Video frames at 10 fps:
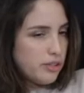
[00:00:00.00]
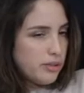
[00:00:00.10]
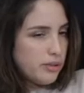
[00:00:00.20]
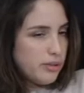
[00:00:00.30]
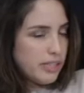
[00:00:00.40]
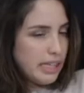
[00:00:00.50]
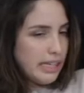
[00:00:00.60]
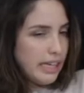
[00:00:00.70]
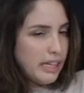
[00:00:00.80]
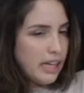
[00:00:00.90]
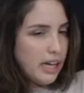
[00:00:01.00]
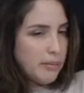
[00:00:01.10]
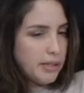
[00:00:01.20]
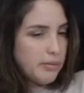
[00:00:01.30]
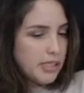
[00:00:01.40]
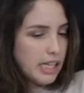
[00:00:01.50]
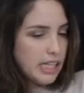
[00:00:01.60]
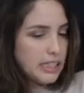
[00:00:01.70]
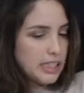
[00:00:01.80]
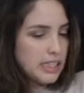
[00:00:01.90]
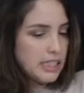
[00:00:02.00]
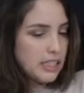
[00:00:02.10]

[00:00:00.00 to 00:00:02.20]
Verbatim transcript: Okay. It's a late night, but it was like this